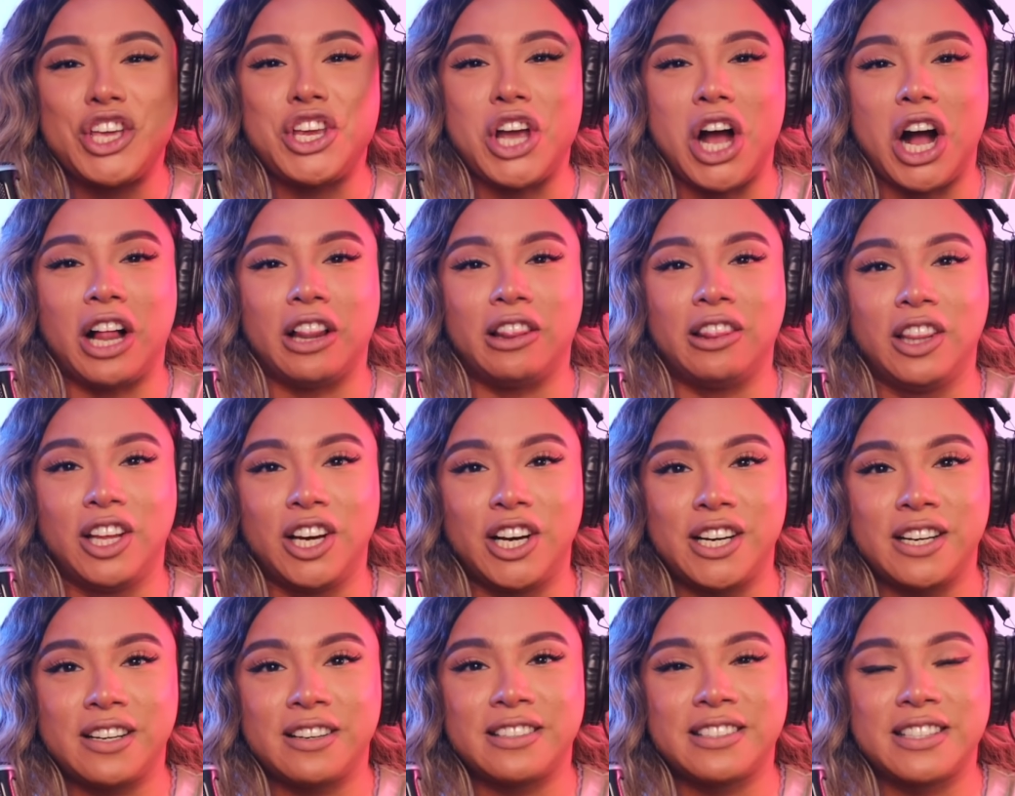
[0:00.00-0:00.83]
Y'all
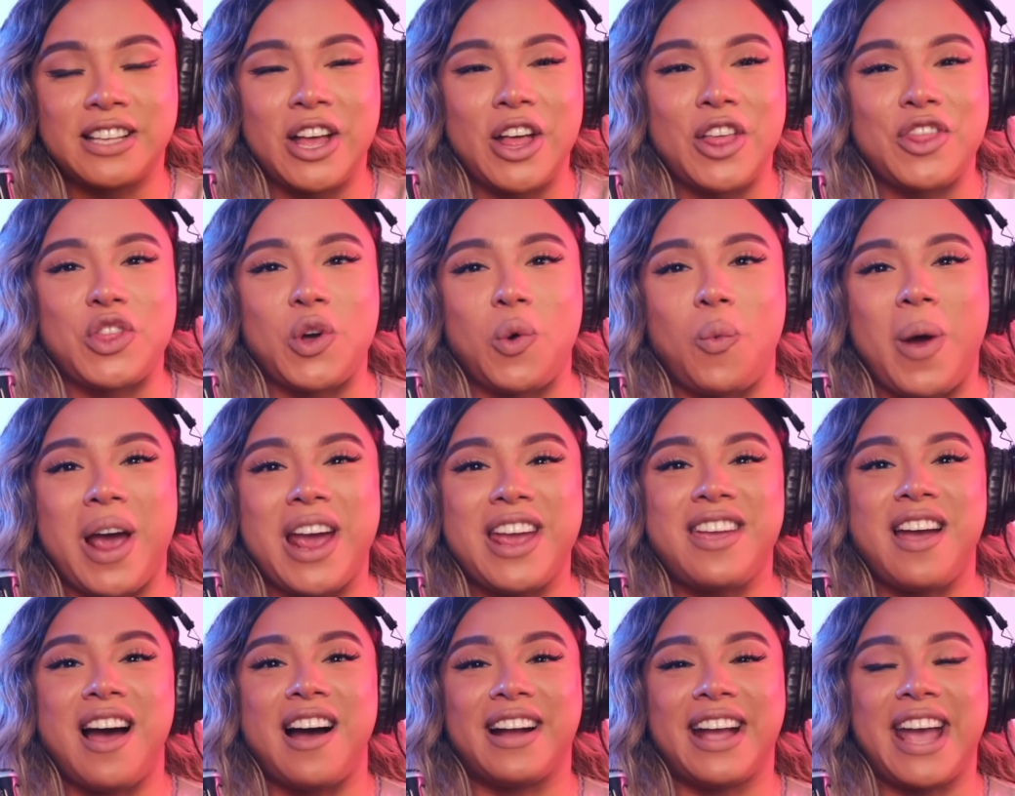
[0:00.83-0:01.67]
looks, the
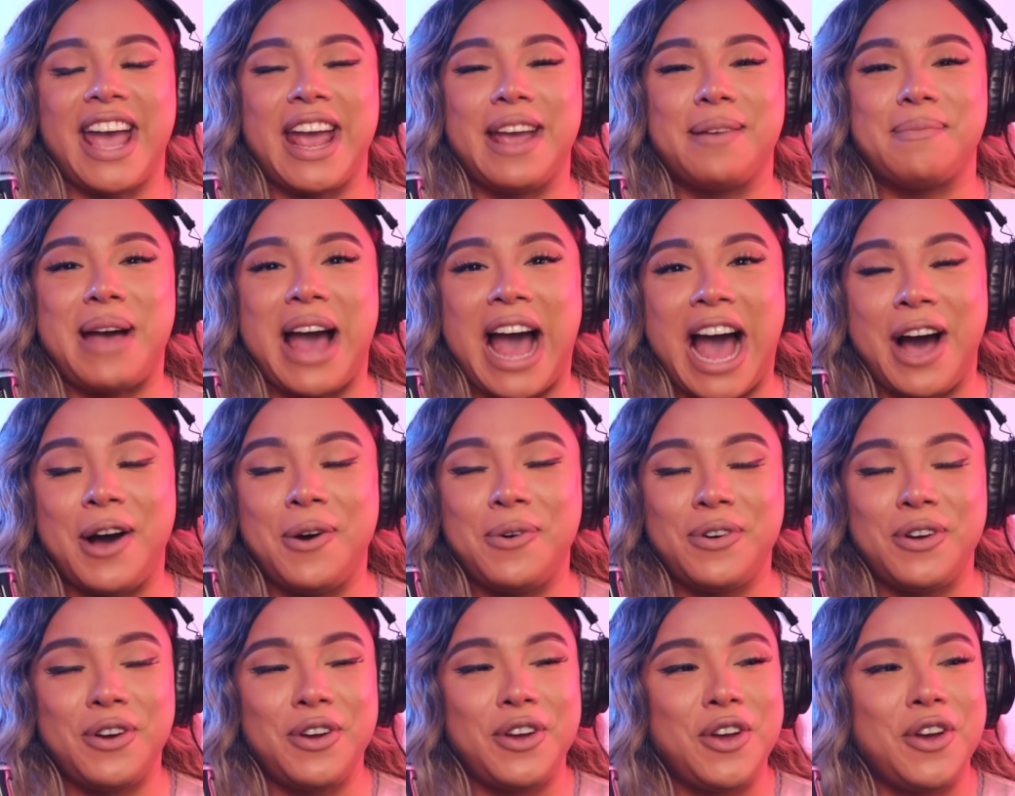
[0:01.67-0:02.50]
way y'all came
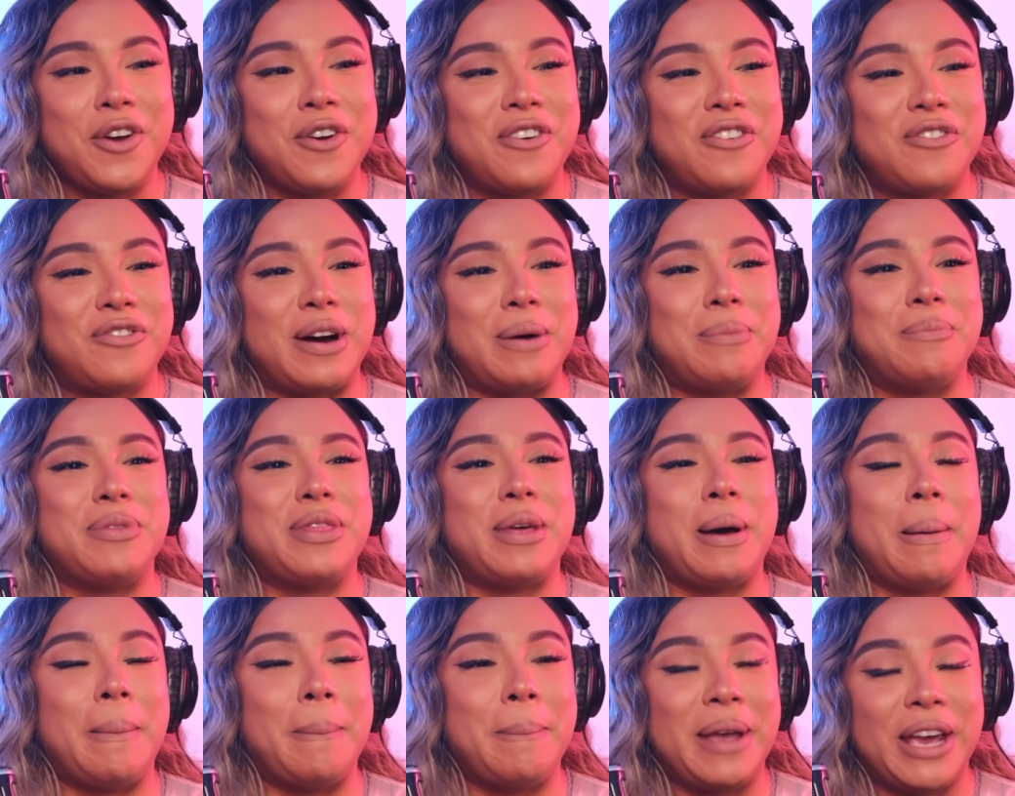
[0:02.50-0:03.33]
out
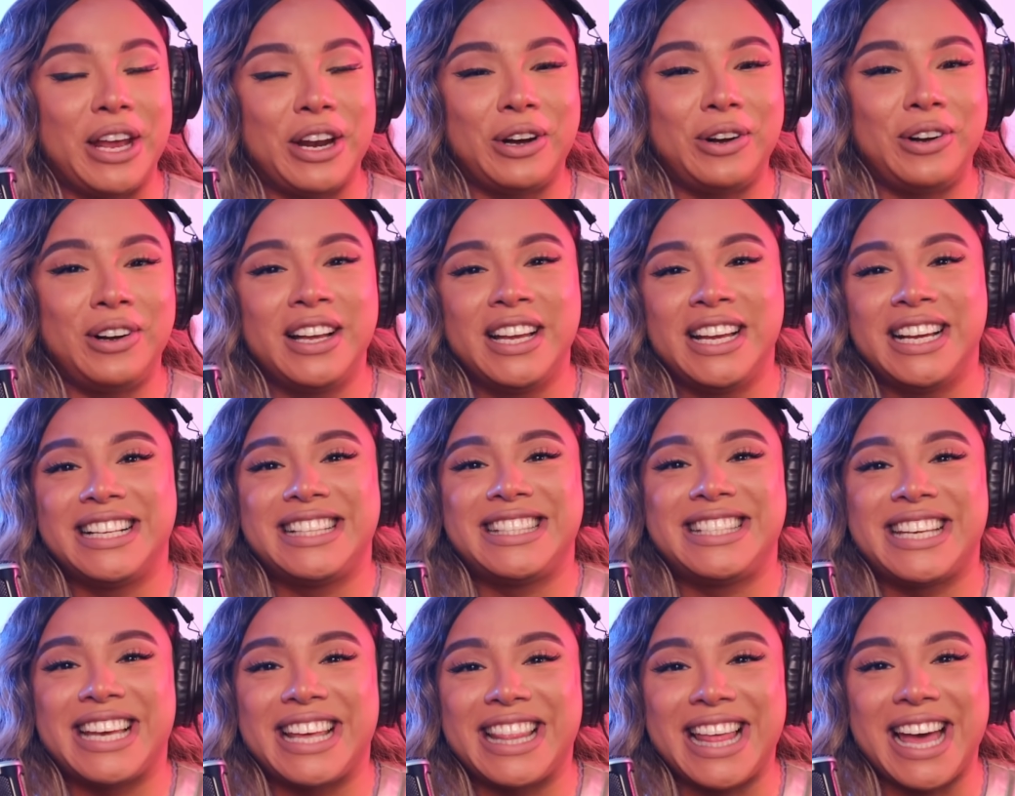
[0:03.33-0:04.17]
from the middle
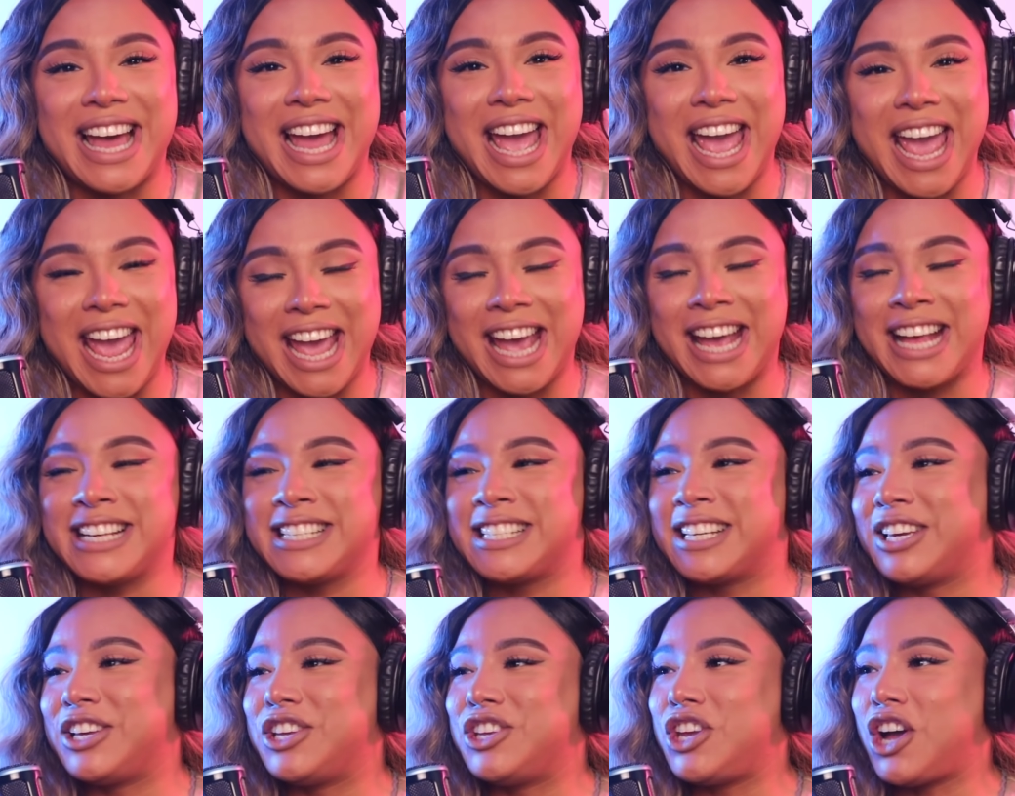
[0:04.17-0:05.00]
to the end,